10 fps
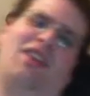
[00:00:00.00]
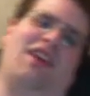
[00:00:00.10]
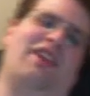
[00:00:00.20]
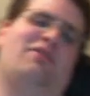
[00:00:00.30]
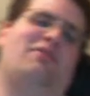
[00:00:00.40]

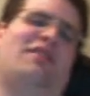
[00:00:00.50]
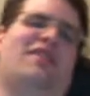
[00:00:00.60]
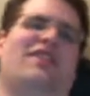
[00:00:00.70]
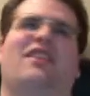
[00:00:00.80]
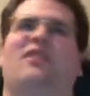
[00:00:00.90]
last because
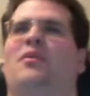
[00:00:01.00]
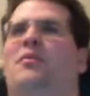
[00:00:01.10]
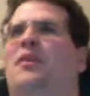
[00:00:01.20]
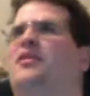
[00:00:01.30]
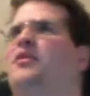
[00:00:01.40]
I saved the
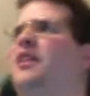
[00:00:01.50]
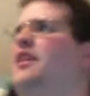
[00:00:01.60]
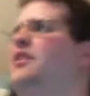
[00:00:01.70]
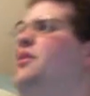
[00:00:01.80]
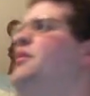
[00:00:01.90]
best for
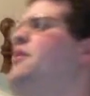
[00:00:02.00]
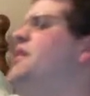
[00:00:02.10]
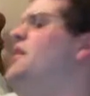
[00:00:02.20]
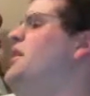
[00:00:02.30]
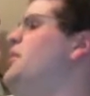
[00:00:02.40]
last. So
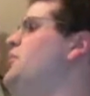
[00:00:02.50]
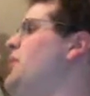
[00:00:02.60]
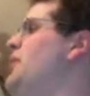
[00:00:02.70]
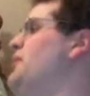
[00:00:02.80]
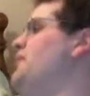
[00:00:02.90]
here's
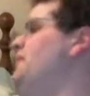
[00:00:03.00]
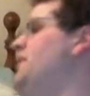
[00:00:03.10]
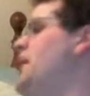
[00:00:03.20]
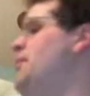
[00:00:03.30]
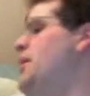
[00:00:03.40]
what I did.
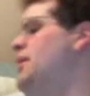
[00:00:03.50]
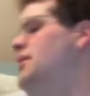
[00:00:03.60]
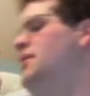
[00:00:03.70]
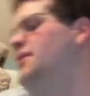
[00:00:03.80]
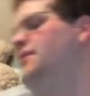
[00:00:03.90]
I bought
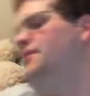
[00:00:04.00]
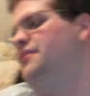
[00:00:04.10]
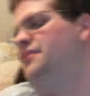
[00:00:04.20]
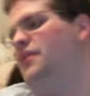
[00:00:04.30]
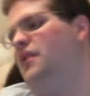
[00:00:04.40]
her
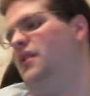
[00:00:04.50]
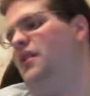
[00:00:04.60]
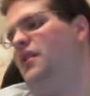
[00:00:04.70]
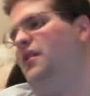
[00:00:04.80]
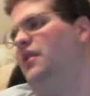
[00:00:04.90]

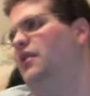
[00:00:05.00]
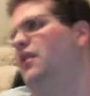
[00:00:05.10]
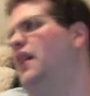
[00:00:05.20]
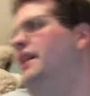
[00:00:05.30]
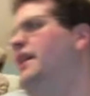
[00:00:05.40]

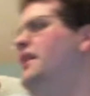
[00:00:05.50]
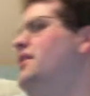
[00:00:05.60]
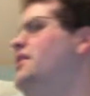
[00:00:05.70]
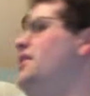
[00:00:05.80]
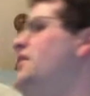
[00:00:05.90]

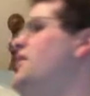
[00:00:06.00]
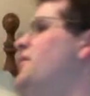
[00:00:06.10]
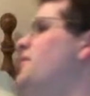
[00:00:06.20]
leggings,